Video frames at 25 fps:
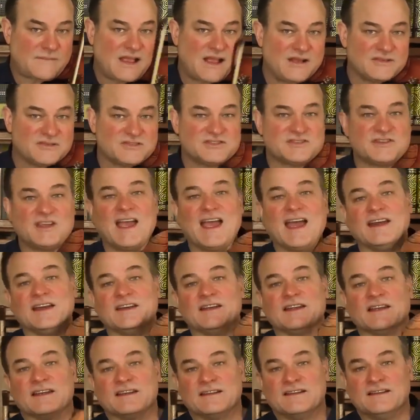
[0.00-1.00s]

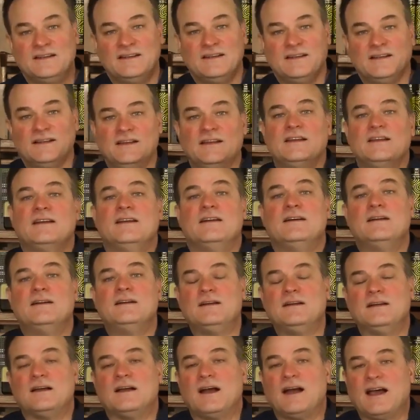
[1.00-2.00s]
Outstanding.
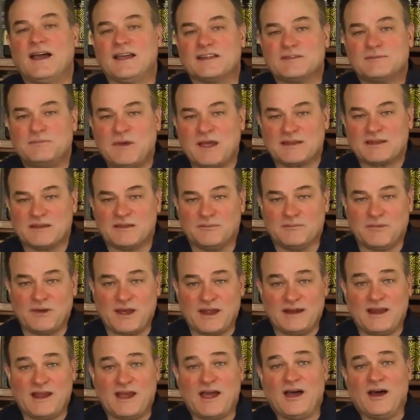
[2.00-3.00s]
I expect that
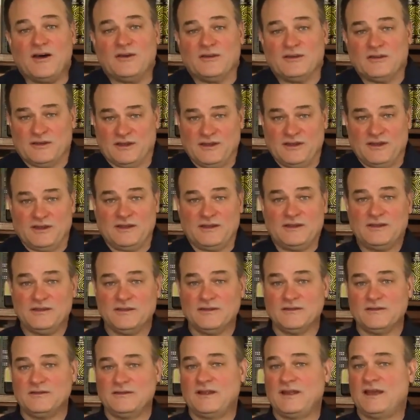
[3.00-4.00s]
by now
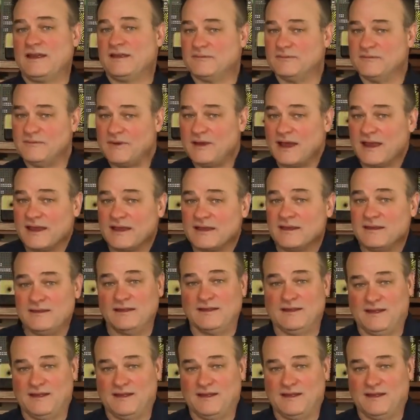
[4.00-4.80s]
you're like, Mike,